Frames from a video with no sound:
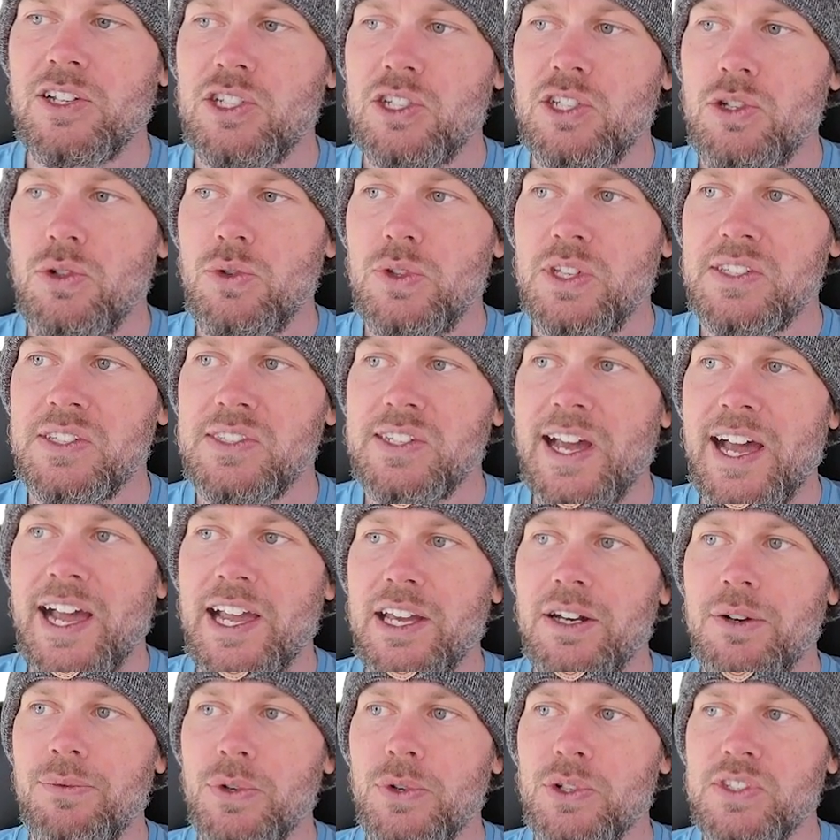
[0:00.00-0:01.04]
to this
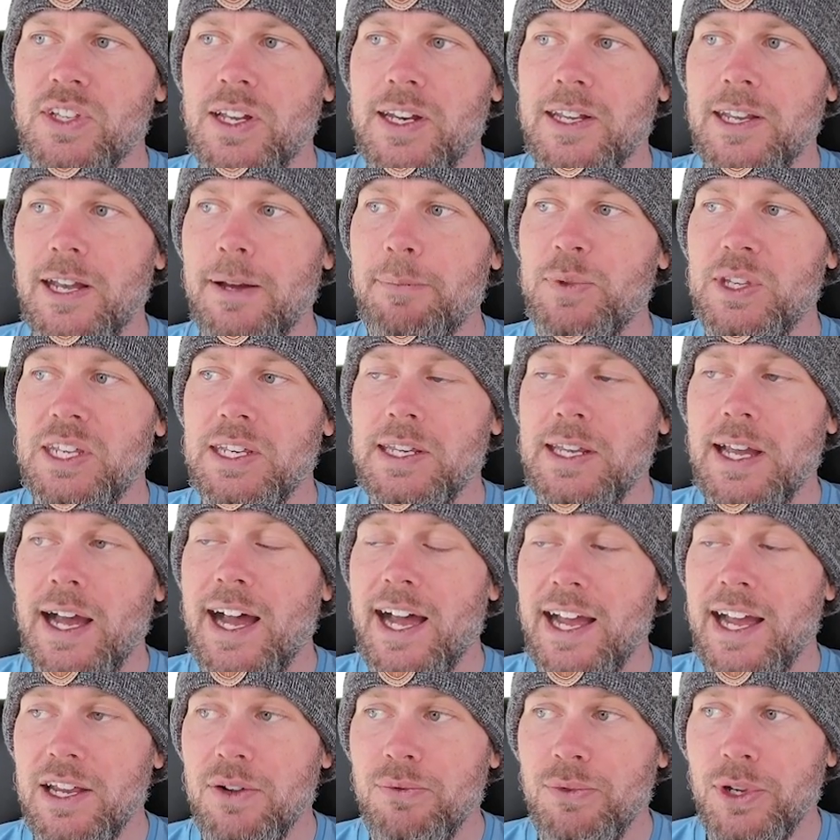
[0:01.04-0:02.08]
guide for setting up the
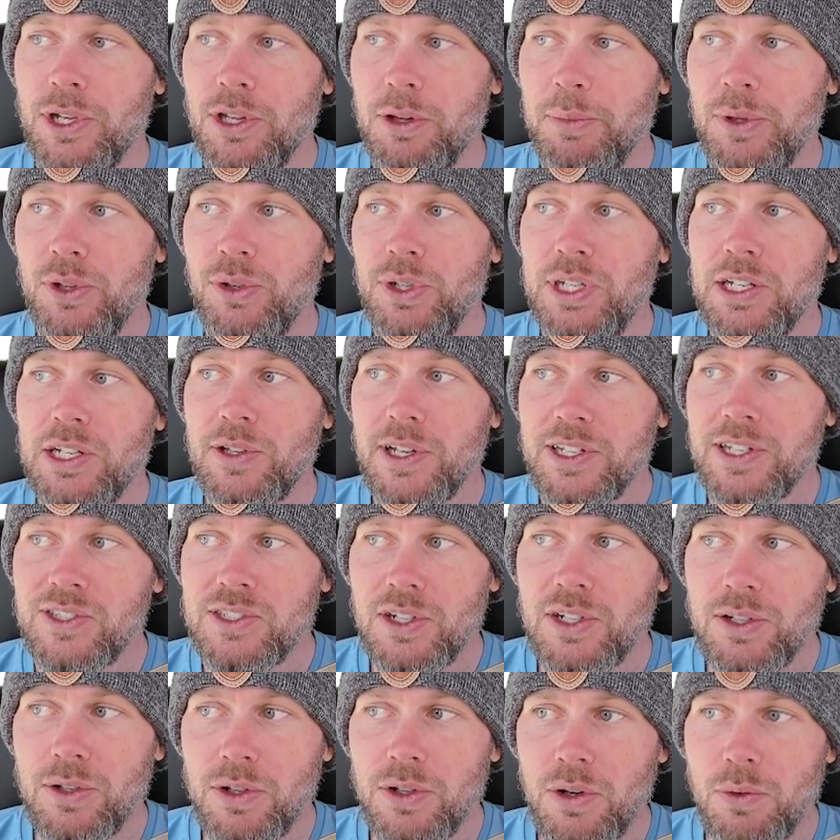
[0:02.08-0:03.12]
high availability
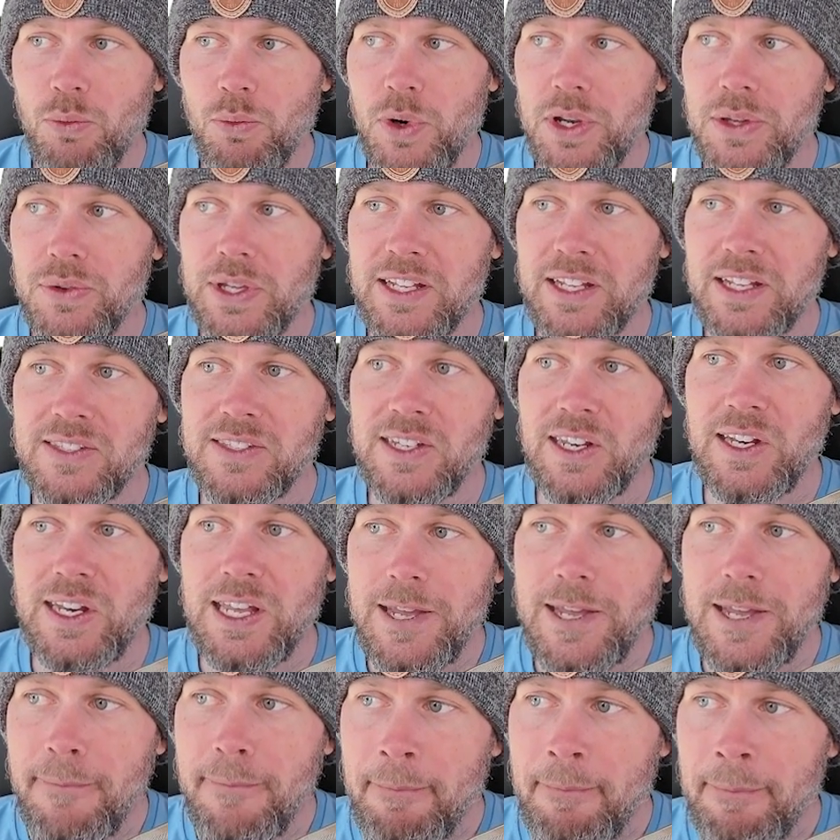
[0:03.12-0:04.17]
cluster with
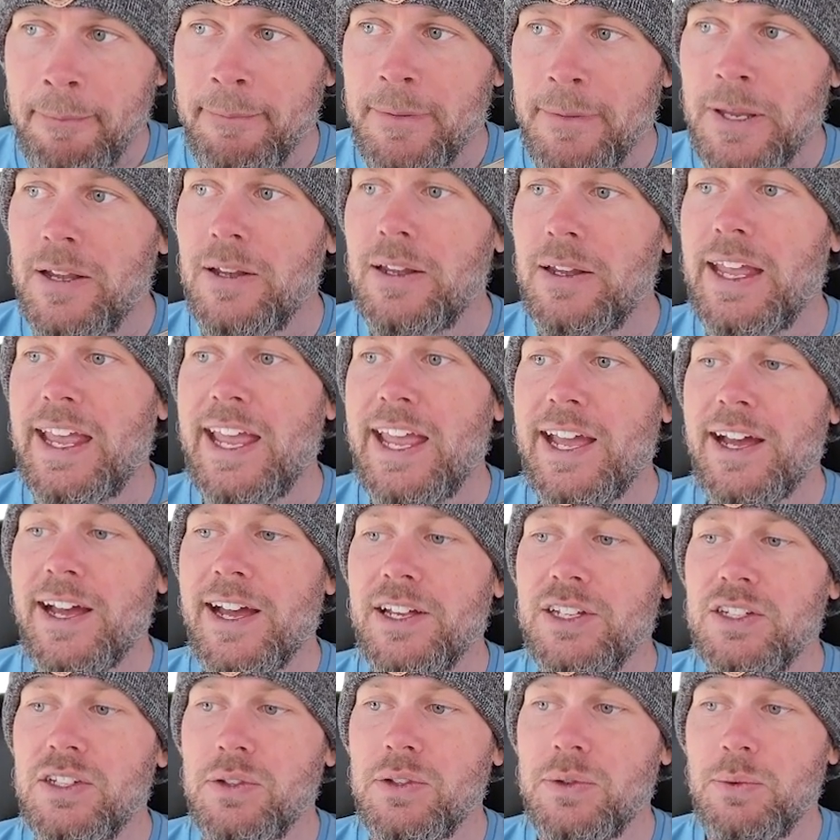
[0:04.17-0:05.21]
etcd,
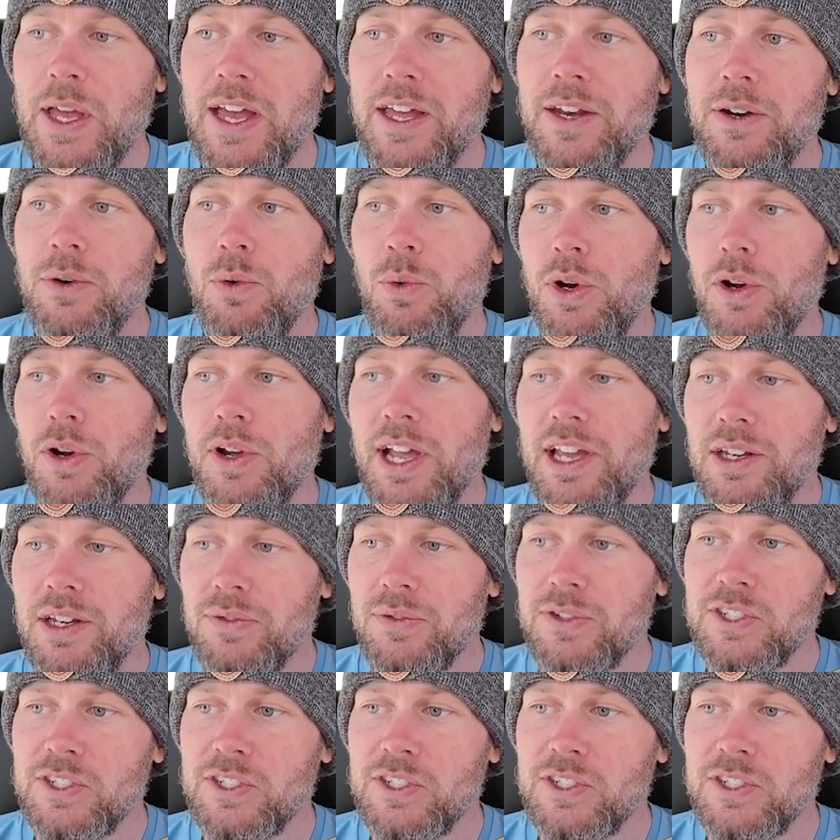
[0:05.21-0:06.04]
and then we'll kind of